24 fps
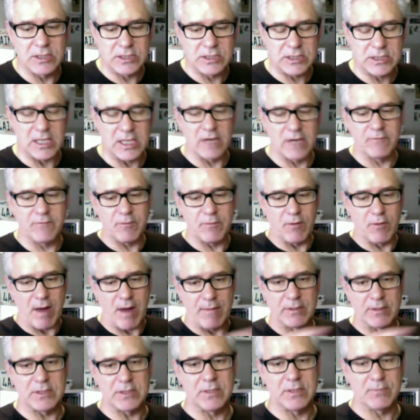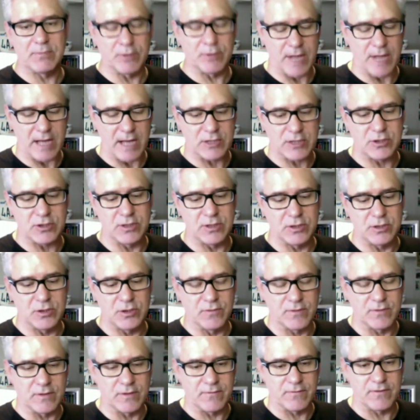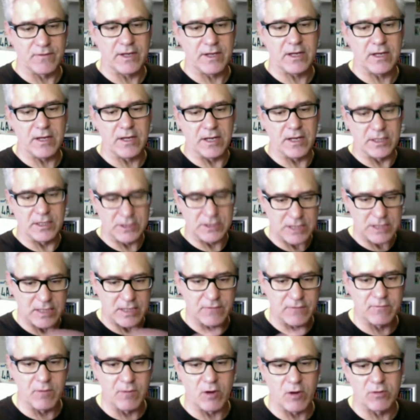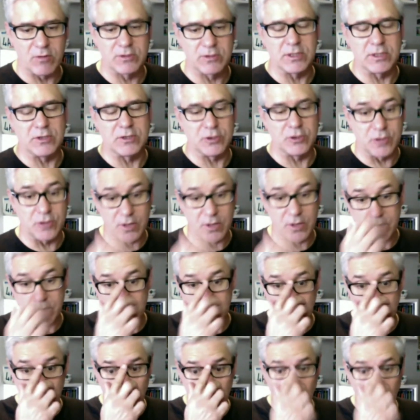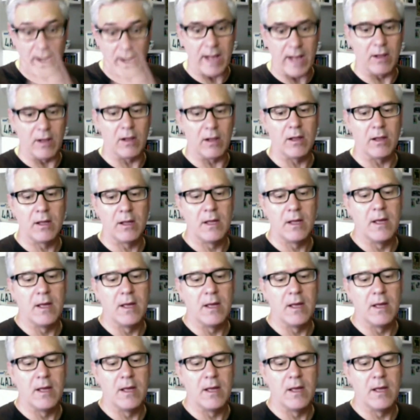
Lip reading: set of parameters in production that you've configured and a set of models that you know that work well,